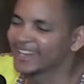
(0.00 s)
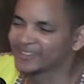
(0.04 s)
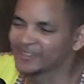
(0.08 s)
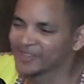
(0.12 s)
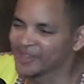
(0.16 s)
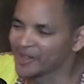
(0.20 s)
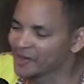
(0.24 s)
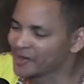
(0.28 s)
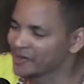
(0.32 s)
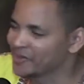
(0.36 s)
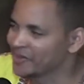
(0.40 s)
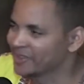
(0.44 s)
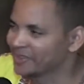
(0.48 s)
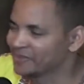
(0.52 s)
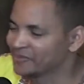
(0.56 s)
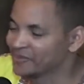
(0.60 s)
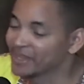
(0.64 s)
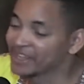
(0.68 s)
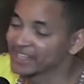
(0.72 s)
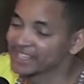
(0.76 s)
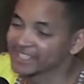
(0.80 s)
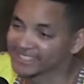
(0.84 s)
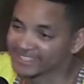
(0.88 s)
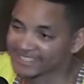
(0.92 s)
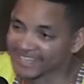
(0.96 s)
No,
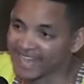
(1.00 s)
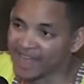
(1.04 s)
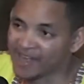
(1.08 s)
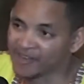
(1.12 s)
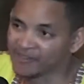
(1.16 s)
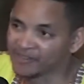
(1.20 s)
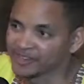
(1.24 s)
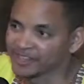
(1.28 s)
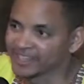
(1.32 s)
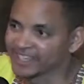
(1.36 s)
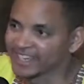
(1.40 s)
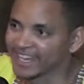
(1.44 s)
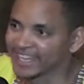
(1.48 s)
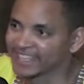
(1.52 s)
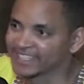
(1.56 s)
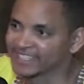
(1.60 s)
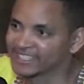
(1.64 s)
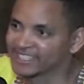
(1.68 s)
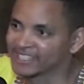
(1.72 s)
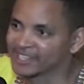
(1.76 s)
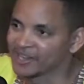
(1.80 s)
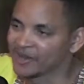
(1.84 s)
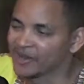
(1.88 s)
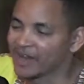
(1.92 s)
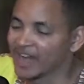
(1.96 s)
but it's
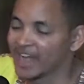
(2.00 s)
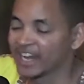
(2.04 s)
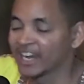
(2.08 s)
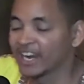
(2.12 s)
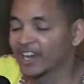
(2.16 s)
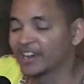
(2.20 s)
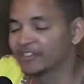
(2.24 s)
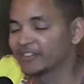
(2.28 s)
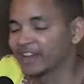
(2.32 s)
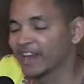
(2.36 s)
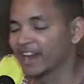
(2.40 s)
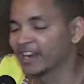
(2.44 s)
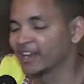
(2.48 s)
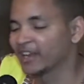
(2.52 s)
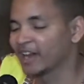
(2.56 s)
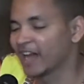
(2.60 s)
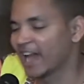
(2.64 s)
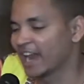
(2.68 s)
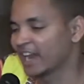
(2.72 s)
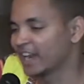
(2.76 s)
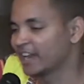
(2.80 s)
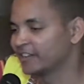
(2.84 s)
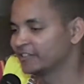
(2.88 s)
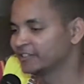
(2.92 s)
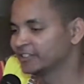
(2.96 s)
African. So I love
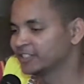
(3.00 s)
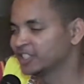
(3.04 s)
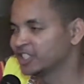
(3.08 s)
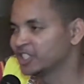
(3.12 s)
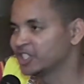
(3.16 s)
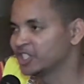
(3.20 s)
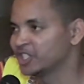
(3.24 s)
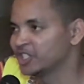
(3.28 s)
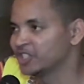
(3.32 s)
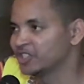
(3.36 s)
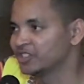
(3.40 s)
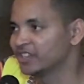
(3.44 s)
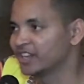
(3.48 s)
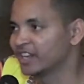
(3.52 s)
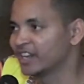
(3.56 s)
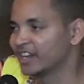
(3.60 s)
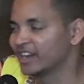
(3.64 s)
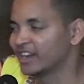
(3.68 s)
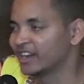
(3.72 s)
to